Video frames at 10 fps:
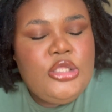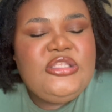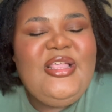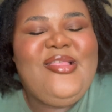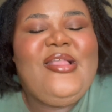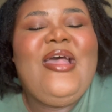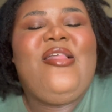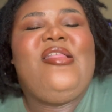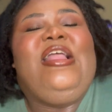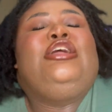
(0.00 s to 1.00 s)

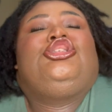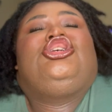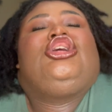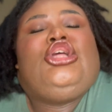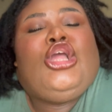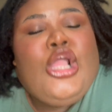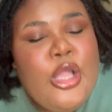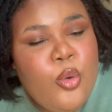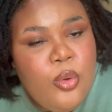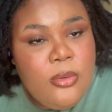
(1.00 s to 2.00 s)
Disgusting to
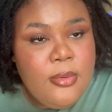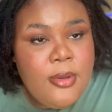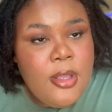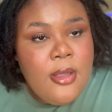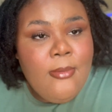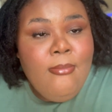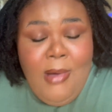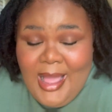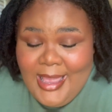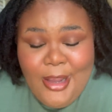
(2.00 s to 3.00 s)
you.
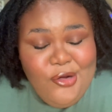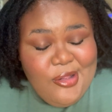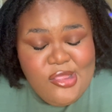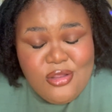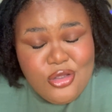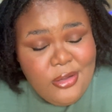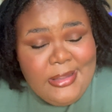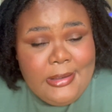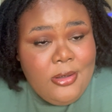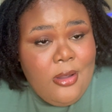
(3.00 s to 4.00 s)
My hair is
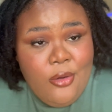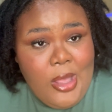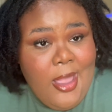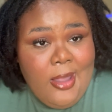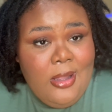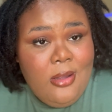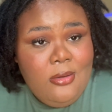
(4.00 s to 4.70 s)
good, okay?